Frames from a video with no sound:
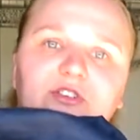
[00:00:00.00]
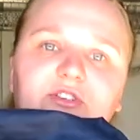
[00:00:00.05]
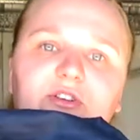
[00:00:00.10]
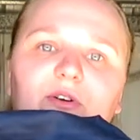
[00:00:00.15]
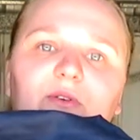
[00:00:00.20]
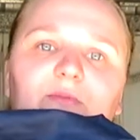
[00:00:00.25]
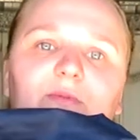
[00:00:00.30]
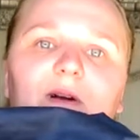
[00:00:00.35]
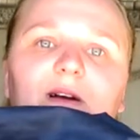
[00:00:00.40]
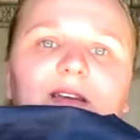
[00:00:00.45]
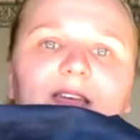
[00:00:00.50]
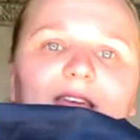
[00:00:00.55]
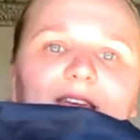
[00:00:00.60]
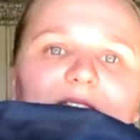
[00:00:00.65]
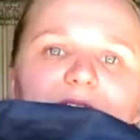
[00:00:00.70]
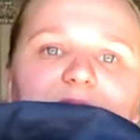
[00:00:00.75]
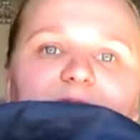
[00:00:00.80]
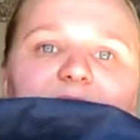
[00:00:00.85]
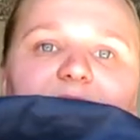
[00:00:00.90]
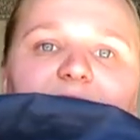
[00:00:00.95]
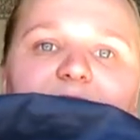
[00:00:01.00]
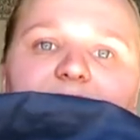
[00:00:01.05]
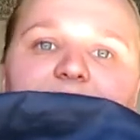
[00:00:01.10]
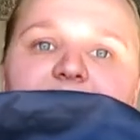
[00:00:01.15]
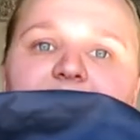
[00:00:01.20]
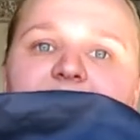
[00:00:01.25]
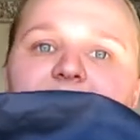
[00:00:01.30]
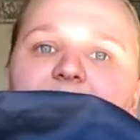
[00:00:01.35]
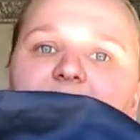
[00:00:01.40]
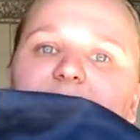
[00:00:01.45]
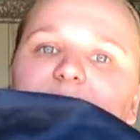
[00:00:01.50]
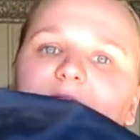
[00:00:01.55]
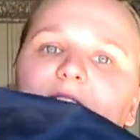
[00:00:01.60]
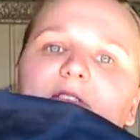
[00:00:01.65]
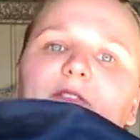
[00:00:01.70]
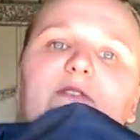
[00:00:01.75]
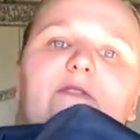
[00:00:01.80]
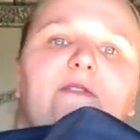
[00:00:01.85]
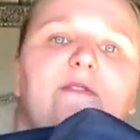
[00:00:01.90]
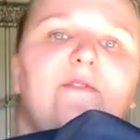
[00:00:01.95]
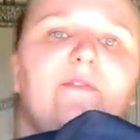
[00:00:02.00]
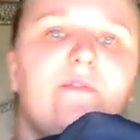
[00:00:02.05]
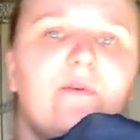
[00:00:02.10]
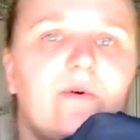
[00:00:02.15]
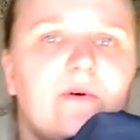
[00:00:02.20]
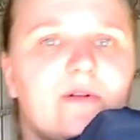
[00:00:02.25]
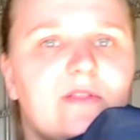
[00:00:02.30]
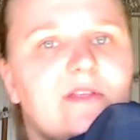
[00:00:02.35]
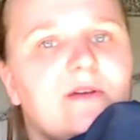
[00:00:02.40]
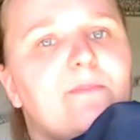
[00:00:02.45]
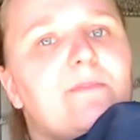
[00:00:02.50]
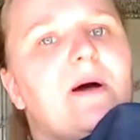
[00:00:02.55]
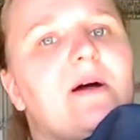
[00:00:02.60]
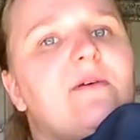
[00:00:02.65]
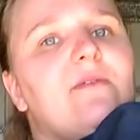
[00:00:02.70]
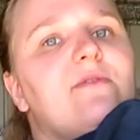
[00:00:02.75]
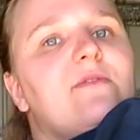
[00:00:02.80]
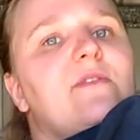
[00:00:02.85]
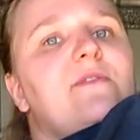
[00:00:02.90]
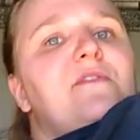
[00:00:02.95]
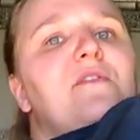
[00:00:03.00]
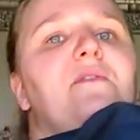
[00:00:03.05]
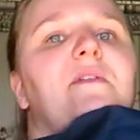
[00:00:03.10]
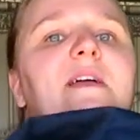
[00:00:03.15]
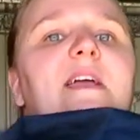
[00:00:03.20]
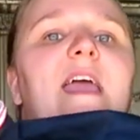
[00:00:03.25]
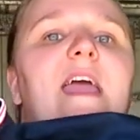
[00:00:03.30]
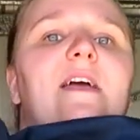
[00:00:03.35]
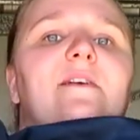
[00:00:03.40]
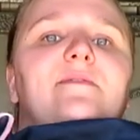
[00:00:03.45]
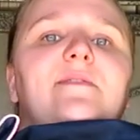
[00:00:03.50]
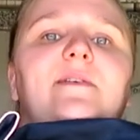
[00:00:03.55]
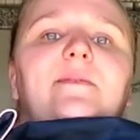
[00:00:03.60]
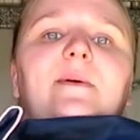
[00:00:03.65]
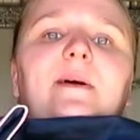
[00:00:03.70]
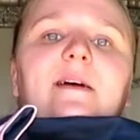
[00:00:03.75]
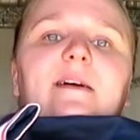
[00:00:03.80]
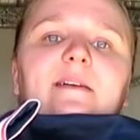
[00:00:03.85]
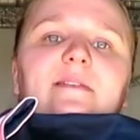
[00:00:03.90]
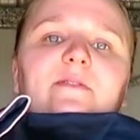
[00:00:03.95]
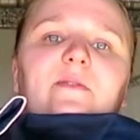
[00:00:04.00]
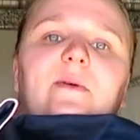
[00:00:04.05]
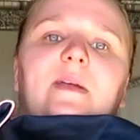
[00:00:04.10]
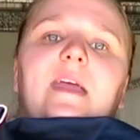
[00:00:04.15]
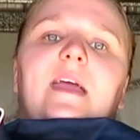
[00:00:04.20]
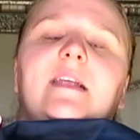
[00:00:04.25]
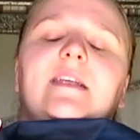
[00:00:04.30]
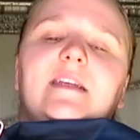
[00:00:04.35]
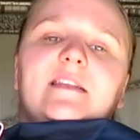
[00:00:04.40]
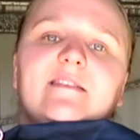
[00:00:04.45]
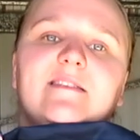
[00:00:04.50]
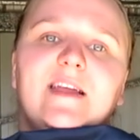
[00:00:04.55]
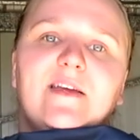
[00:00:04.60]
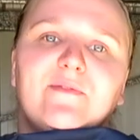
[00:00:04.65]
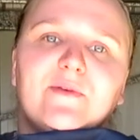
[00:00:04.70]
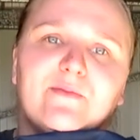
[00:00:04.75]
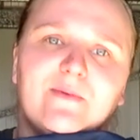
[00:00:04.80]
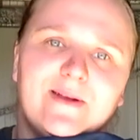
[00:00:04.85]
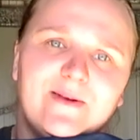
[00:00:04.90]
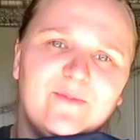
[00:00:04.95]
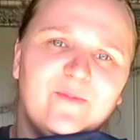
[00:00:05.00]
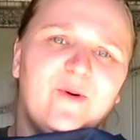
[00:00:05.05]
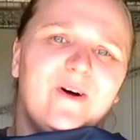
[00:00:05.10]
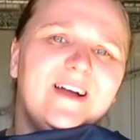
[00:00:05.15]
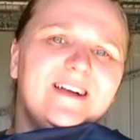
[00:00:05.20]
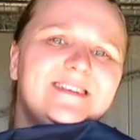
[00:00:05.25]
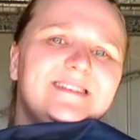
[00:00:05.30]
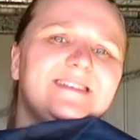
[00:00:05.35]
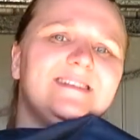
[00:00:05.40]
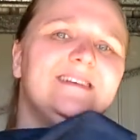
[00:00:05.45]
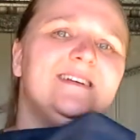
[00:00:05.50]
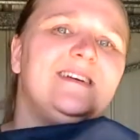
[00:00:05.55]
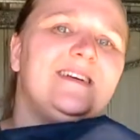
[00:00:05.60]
show rug here. The buckles are falling everywhere. So again, it's navy, red and white.